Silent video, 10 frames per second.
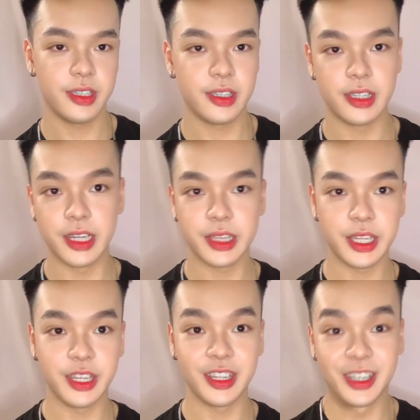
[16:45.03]

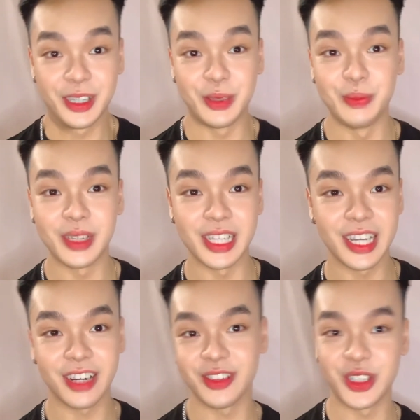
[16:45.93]
Nothing completely
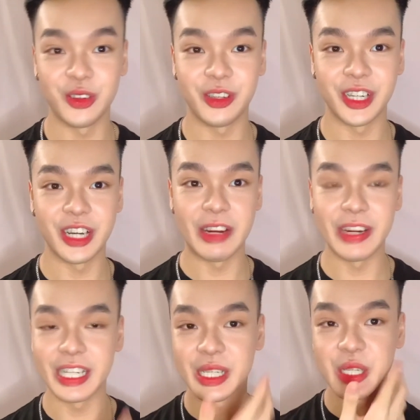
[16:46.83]
out of the ordinary.
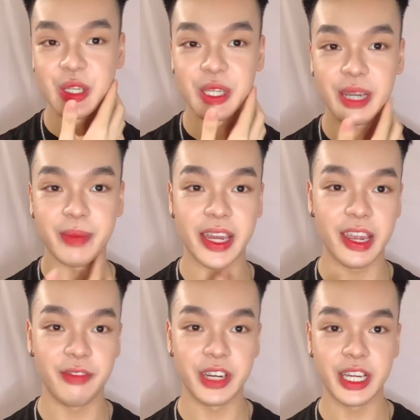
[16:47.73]
This is just like my
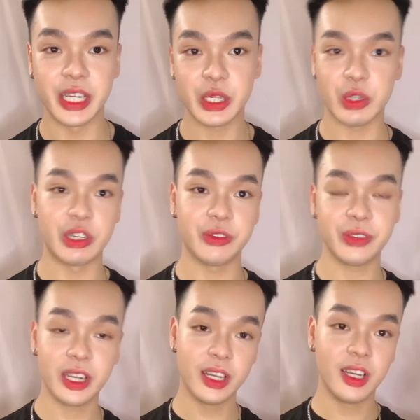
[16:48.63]
everyday sort of
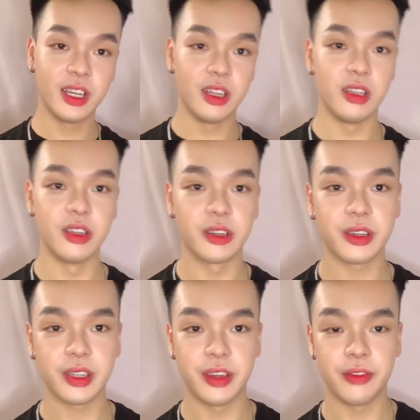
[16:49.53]
look
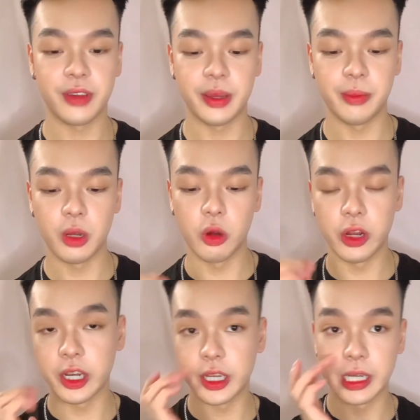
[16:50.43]
if I'm
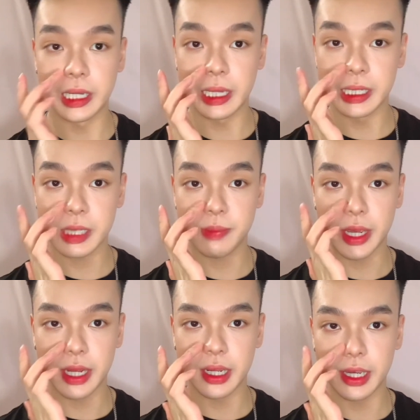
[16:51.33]
gonna
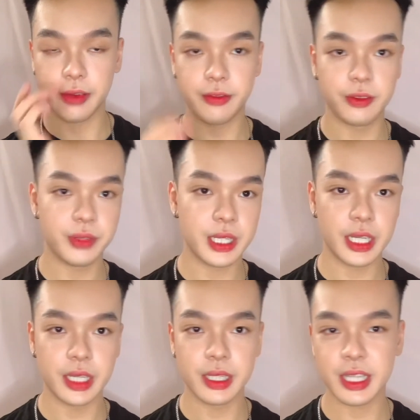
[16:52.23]
spend like
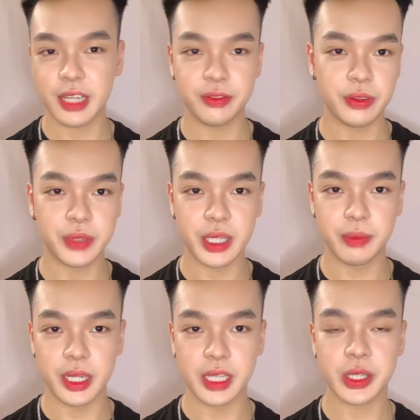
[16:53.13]
10 to 15
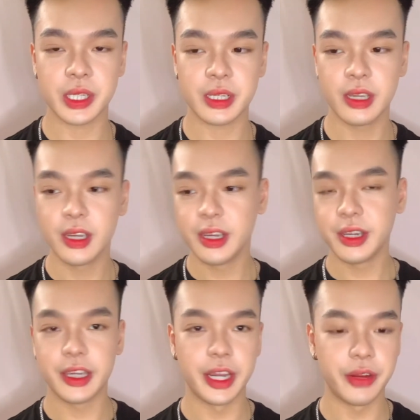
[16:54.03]
minutes
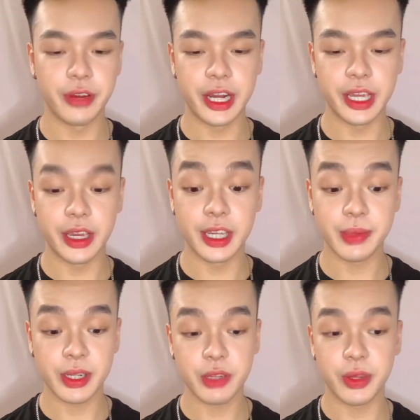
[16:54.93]
getting ready,
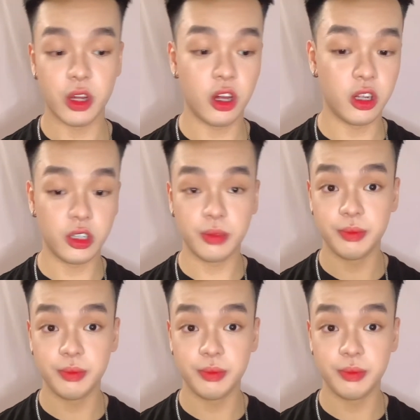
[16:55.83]
especially with all